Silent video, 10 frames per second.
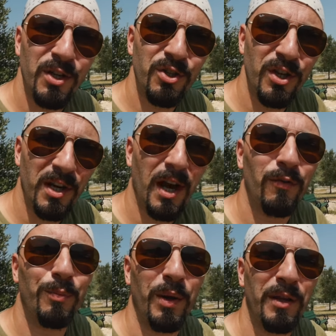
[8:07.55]
Check
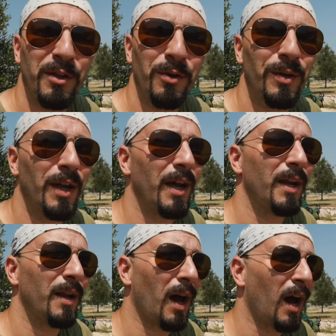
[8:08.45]
our Patreon,
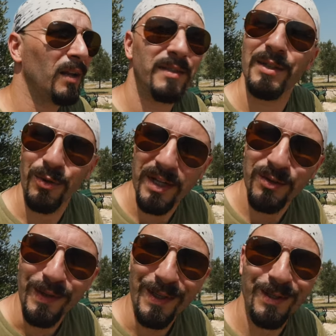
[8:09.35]
and I'll see you
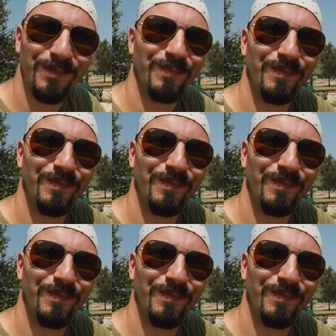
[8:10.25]
next week.